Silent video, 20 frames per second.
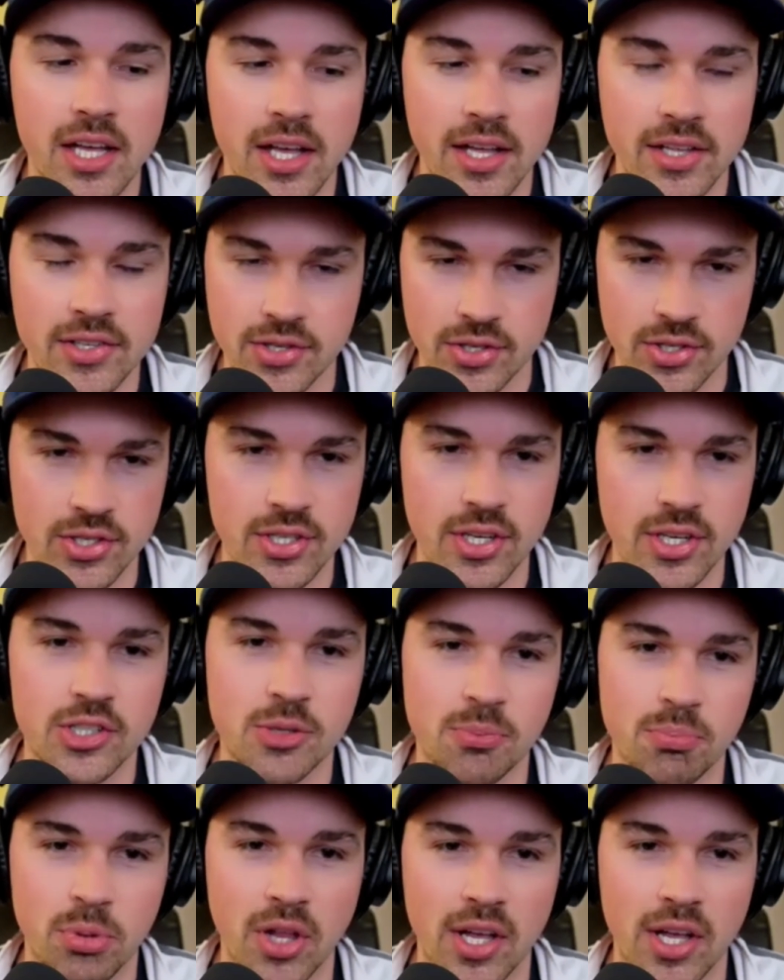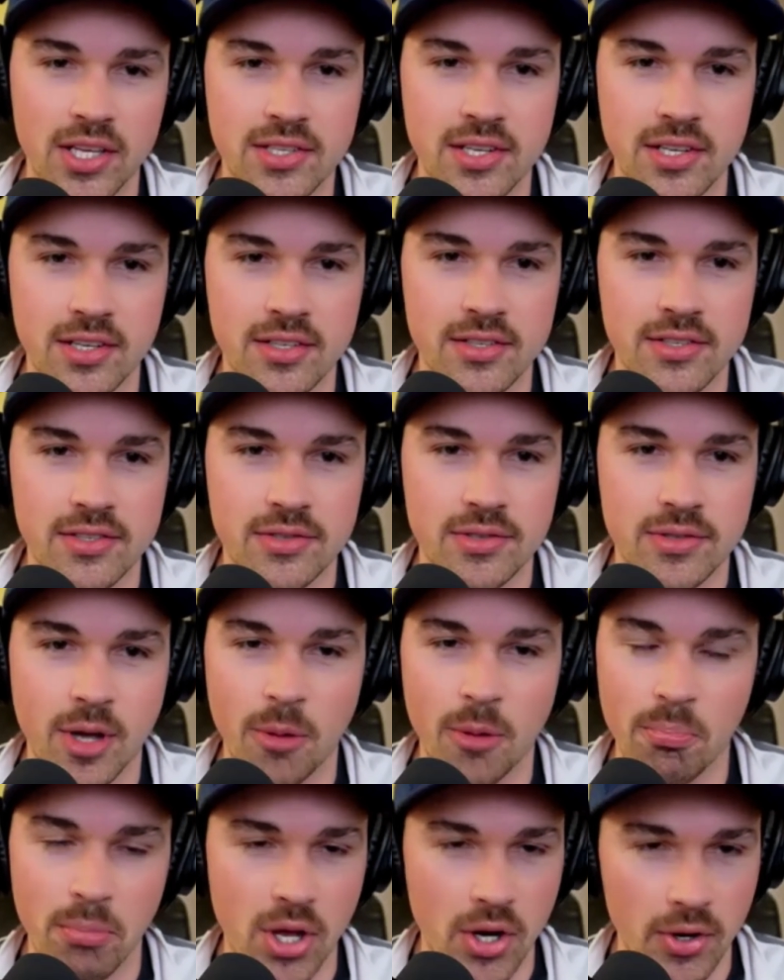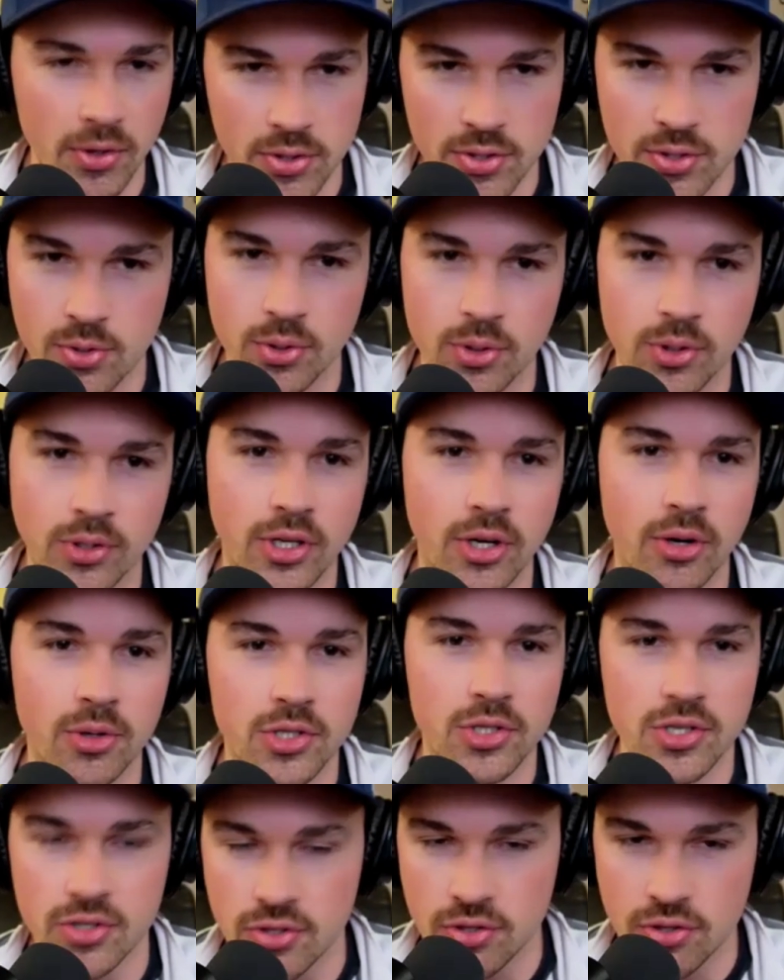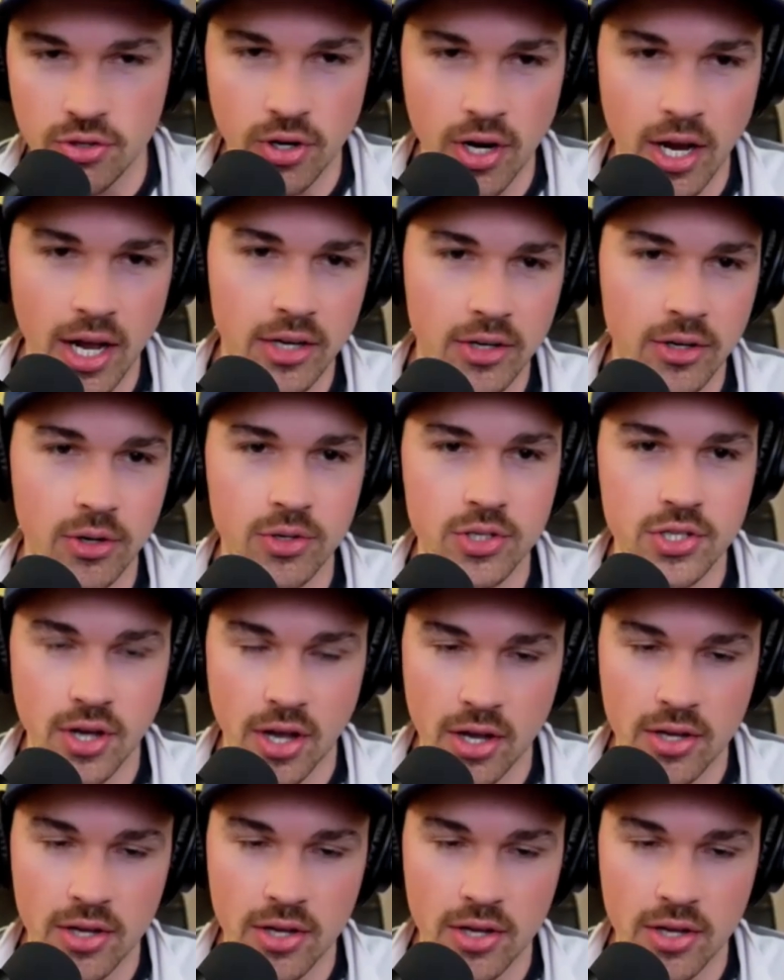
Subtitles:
That's just such a blessing as a middle school coach, a junior high coach, a high